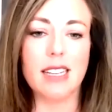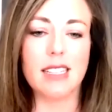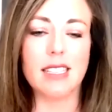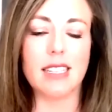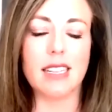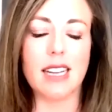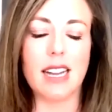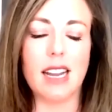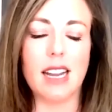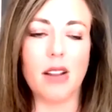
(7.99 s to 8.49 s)

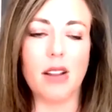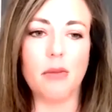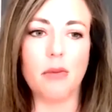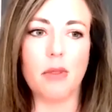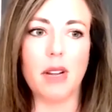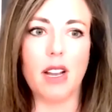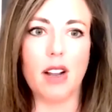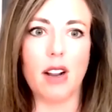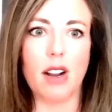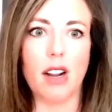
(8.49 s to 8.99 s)
Today
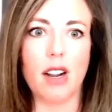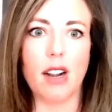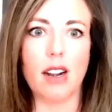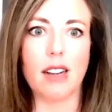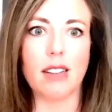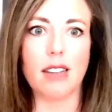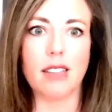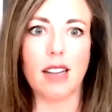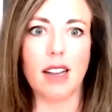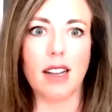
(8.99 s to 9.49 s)
we
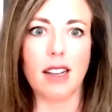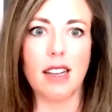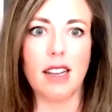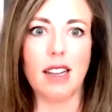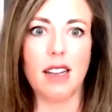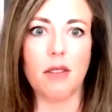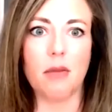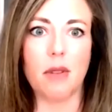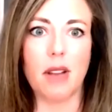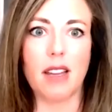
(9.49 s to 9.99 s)
are
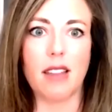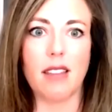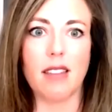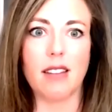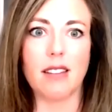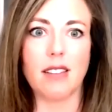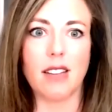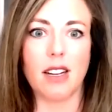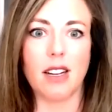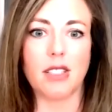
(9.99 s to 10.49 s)
talking
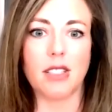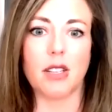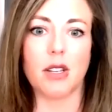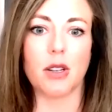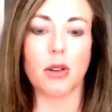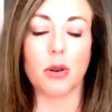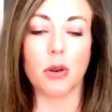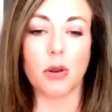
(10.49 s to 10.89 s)
with Dr.